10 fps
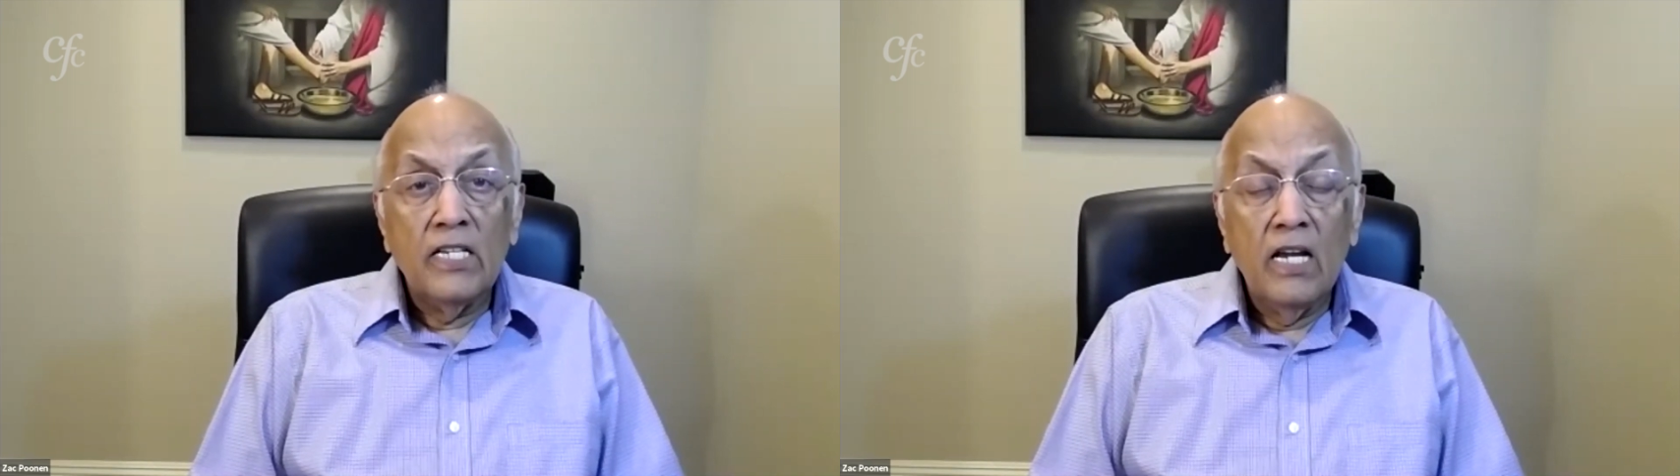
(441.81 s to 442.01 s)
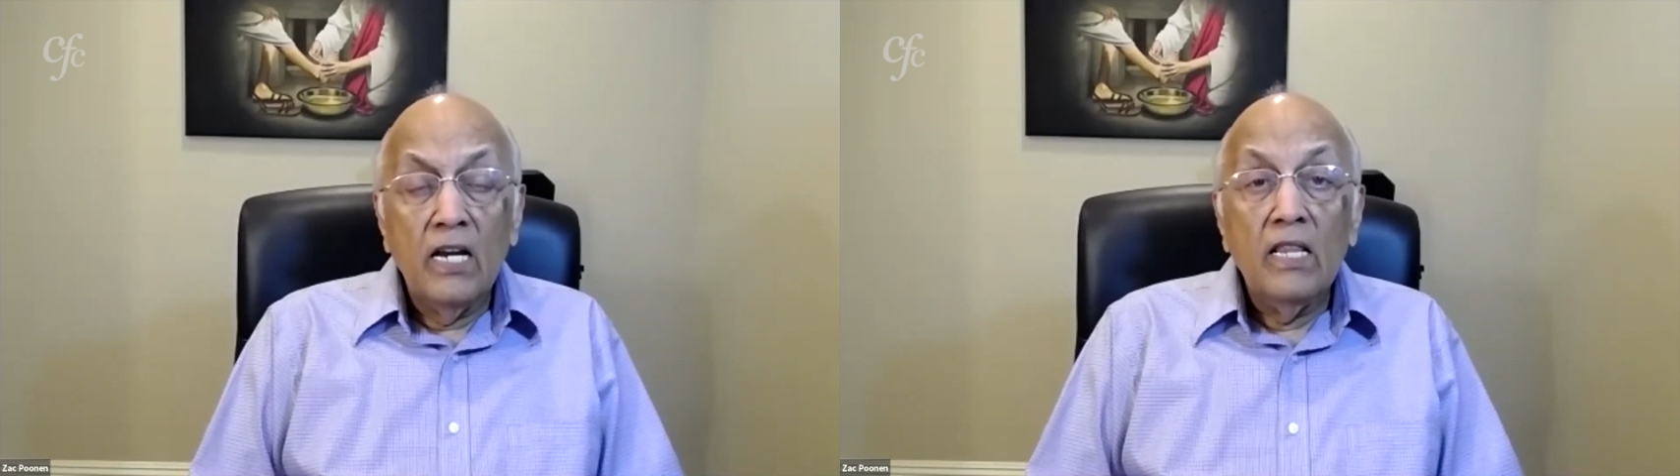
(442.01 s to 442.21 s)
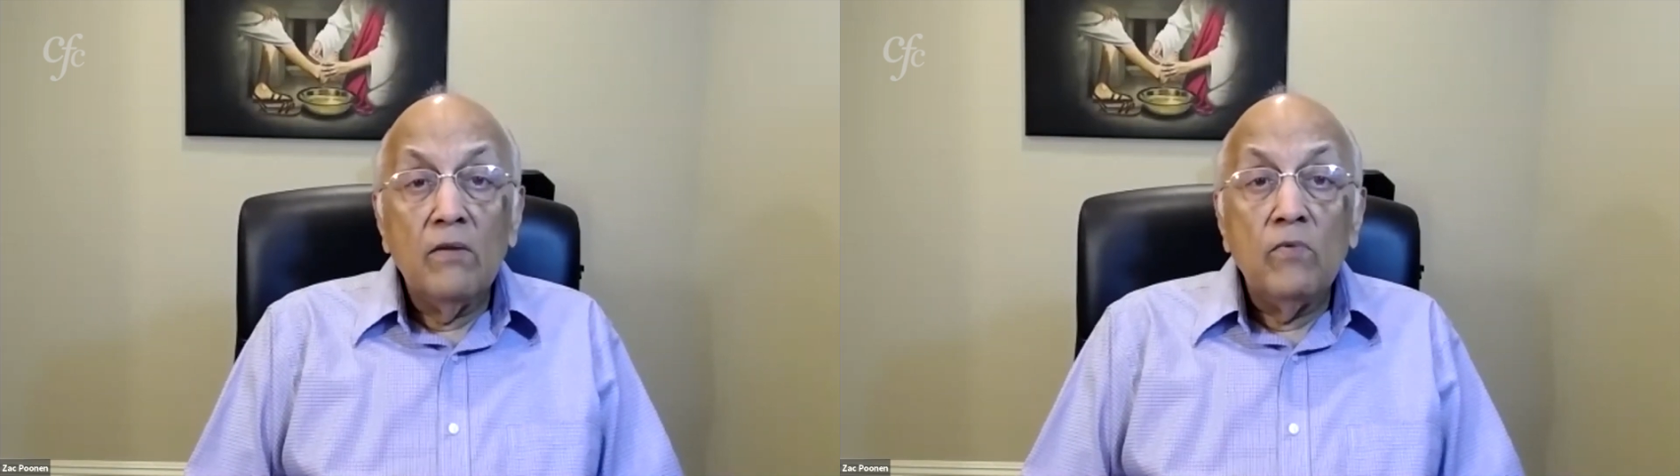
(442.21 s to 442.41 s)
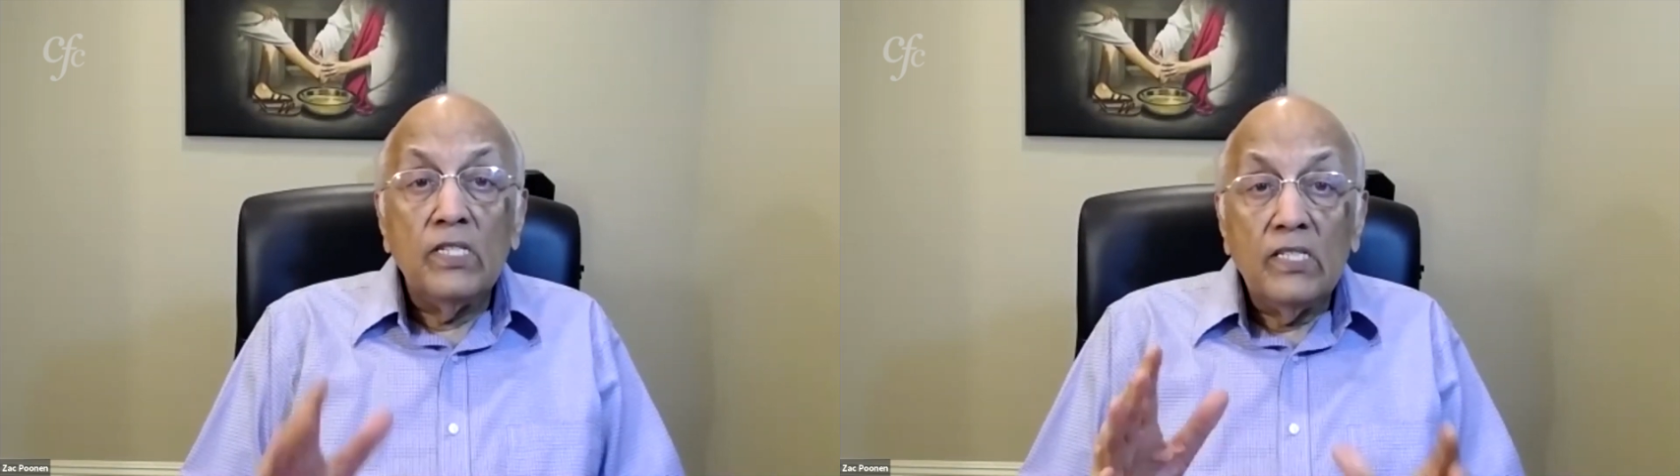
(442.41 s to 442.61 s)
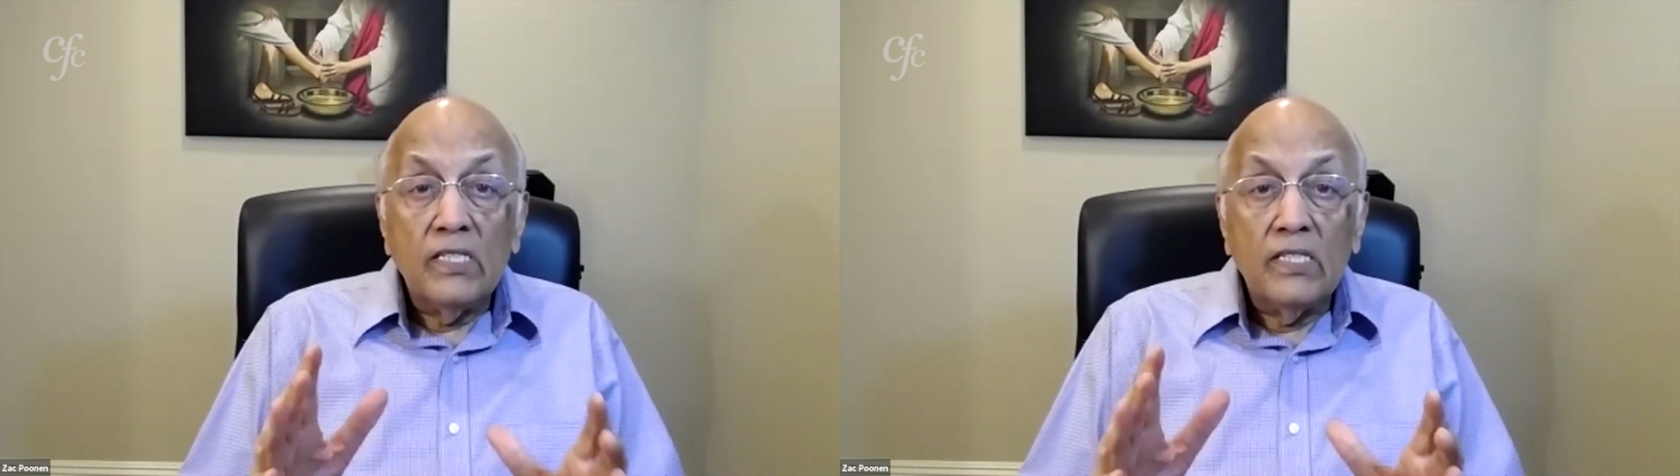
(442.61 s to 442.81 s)
killing them was
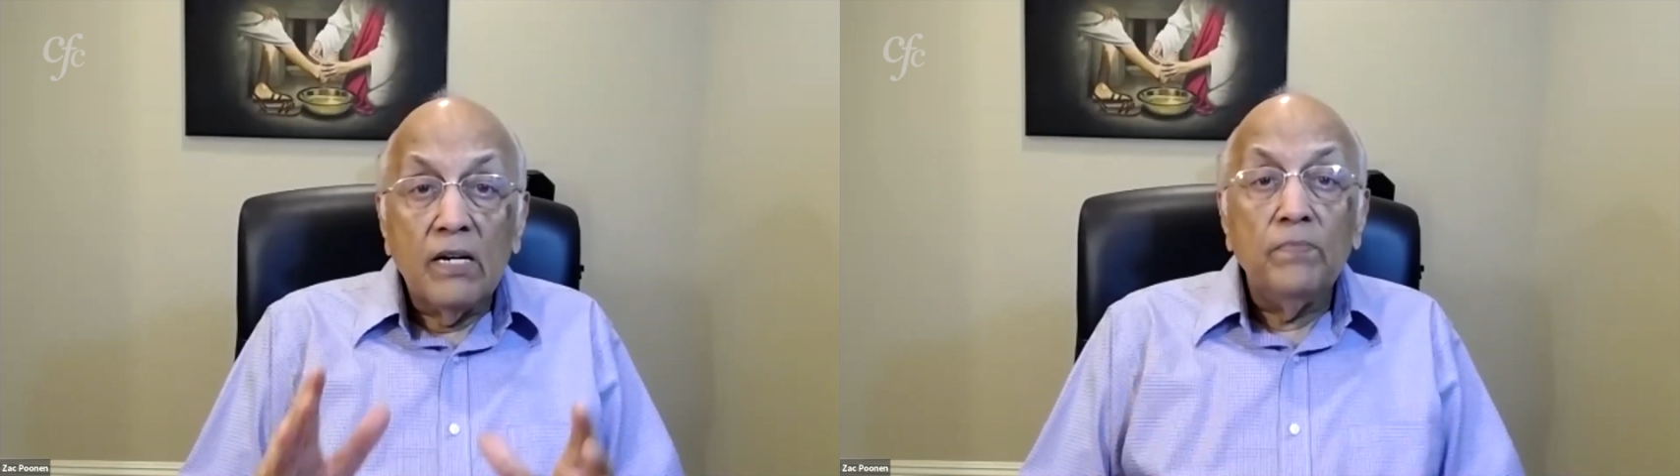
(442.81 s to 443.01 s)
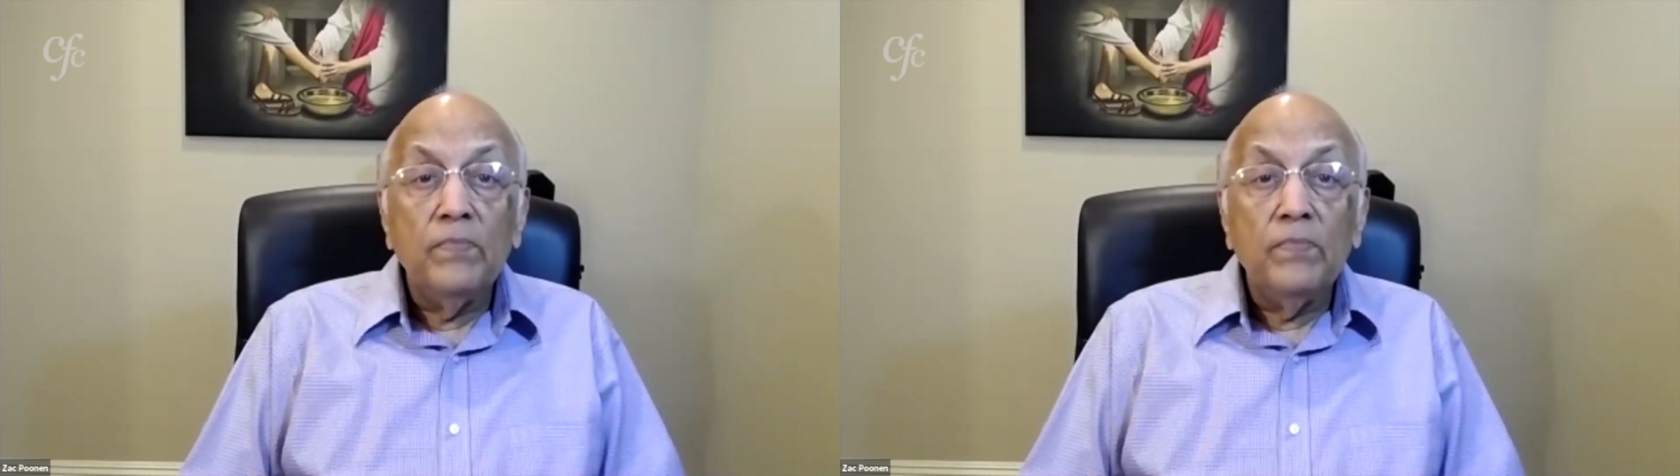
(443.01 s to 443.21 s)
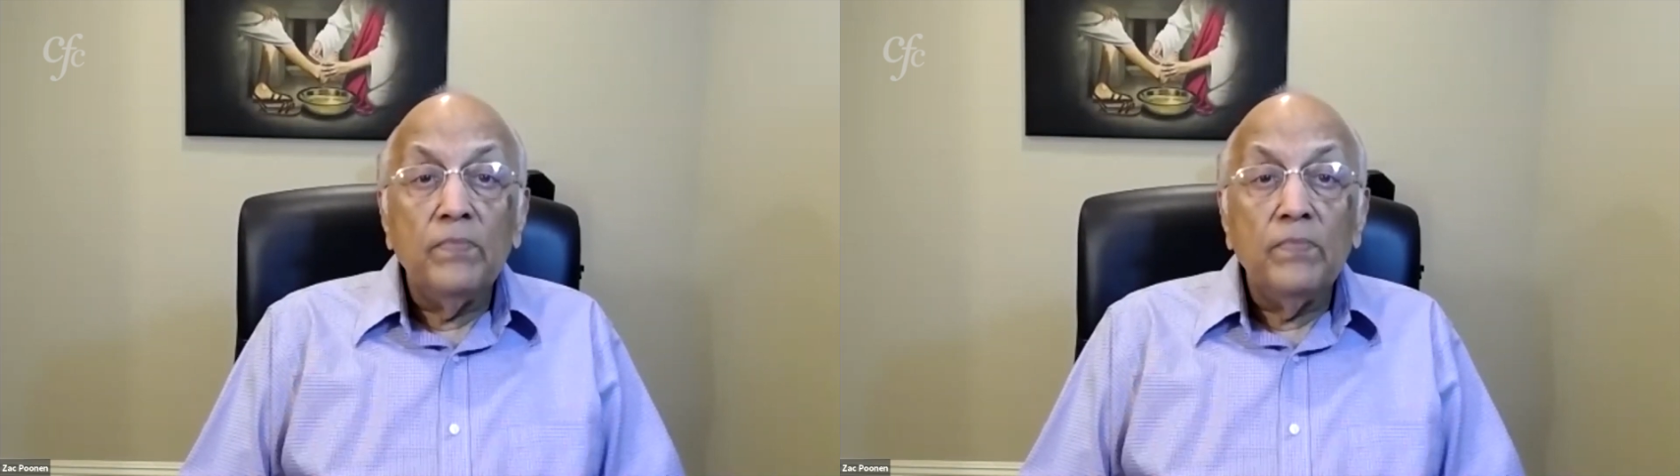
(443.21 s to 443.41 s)
something